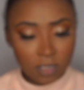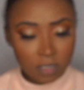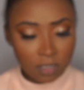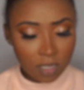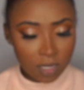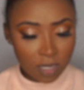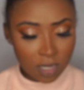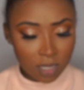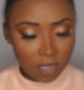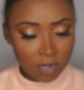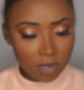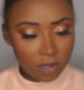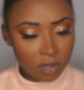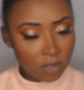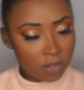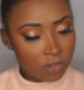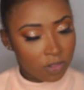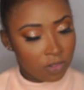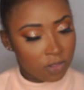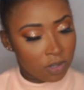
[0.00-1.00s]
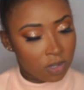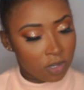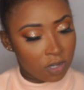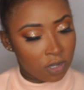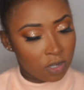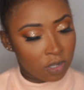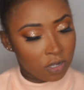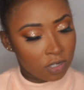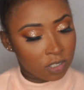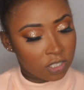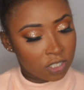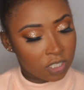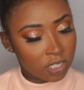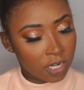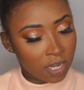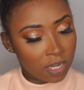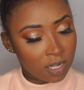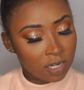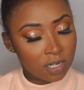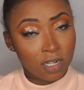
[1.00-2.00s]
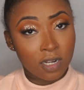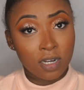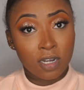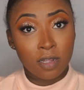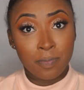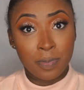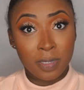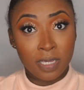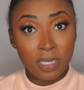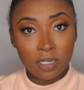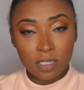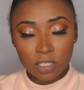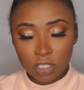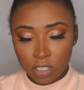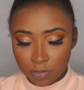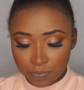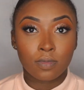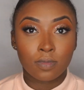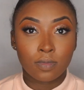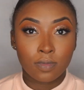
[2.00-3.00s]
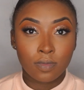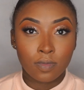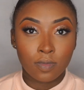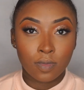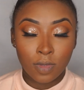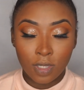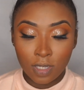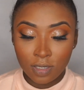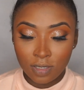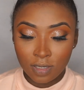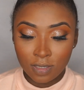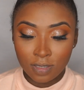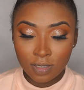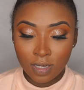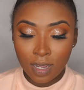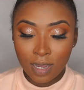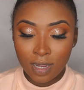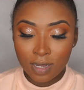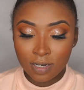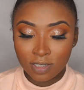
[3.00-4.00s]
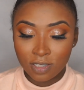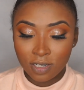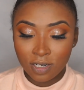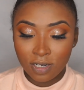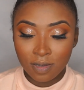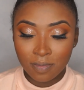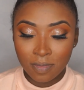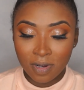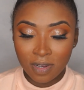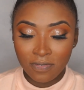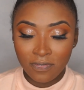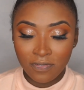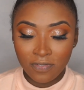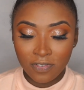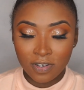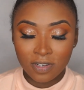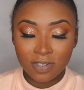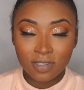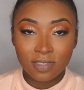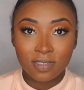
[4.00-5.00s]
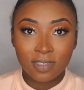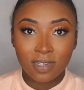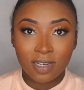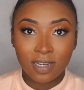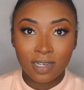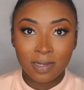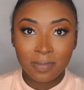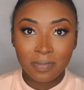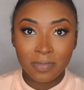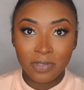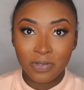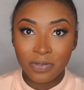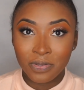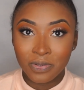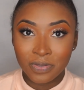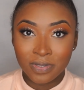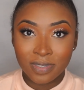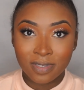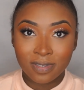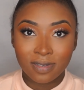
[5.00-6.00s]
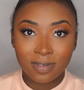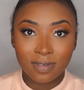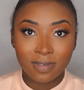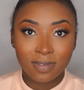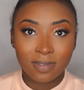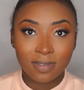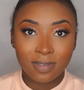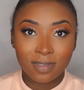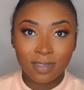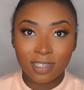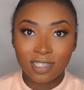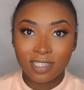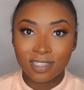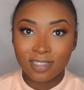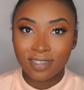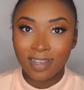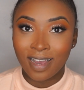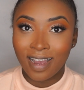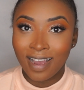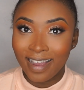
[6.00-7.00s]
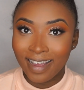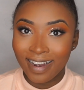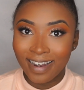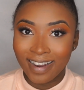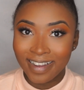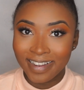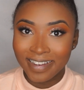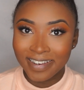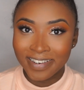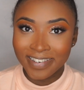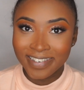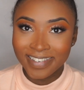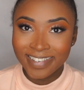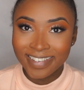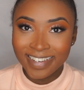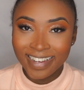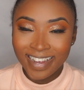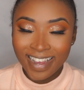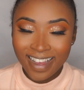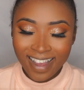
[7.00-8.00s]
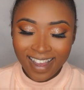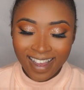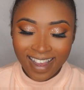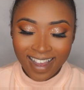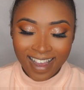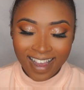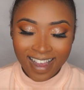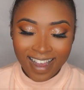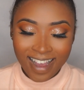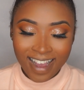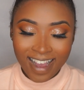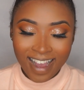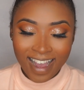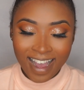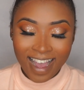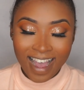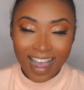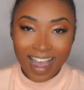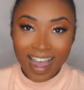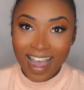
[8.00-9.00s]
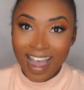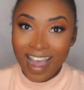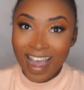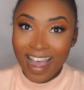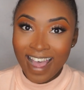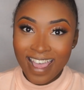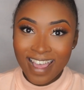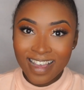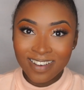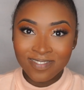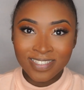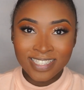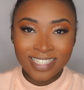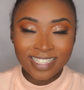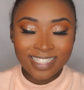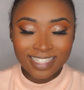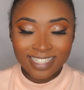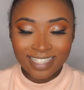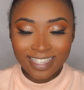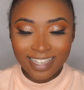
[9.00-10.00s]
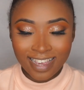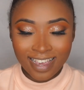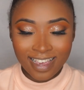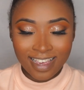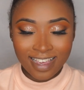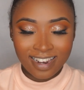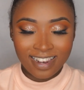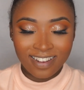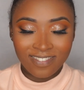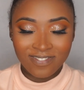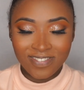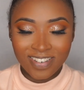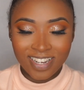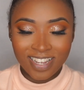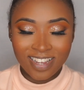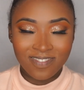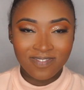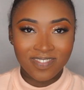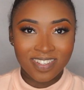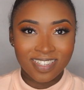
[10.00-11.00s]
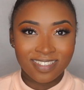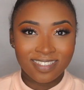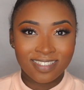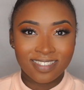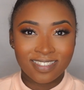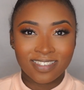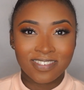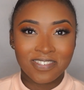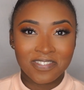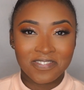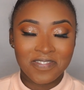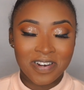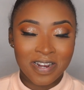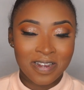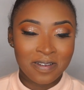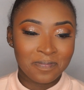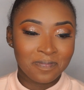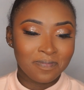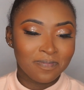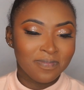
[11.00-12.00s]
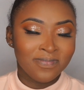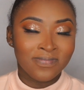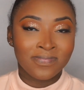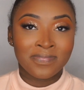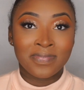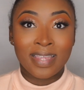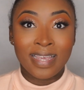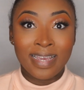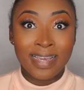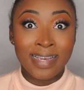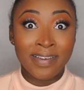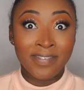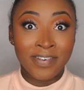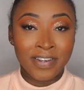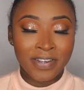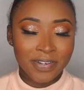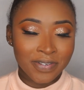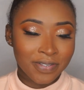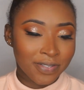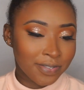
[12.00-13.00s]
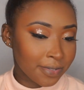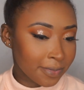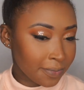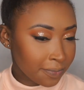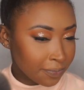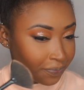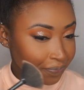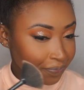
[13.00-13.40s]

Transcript: is in the shade Le Peach. This is actually my first time using this highlighter. I am scared, I'm nervous. All right, here it goes.